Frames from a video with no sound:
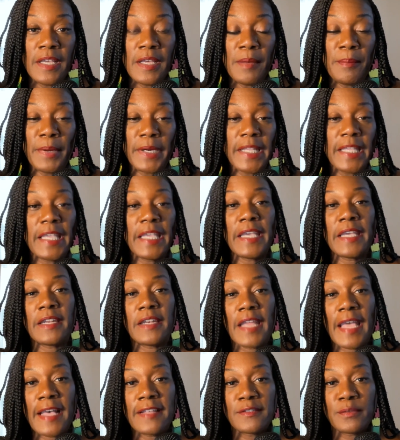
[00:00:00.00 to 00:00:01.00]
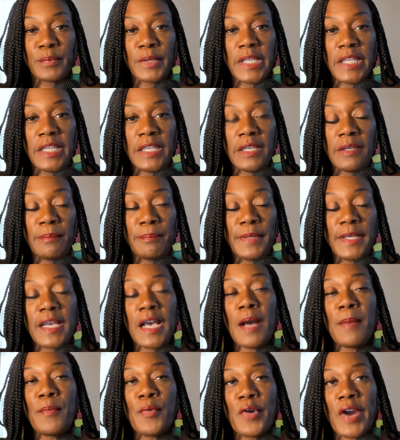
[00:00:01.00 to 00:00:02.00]
But again, as we
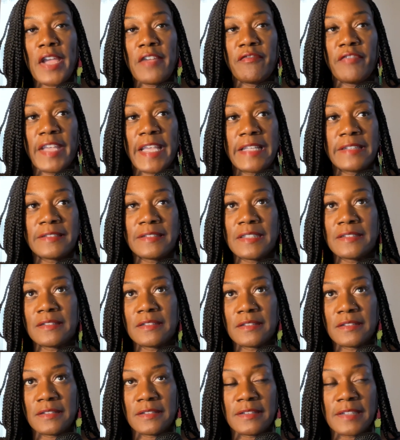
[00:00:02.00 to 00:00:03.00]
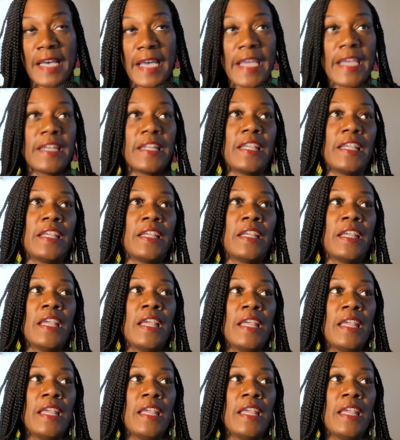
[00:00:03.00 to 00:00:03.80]
become more advanced as a society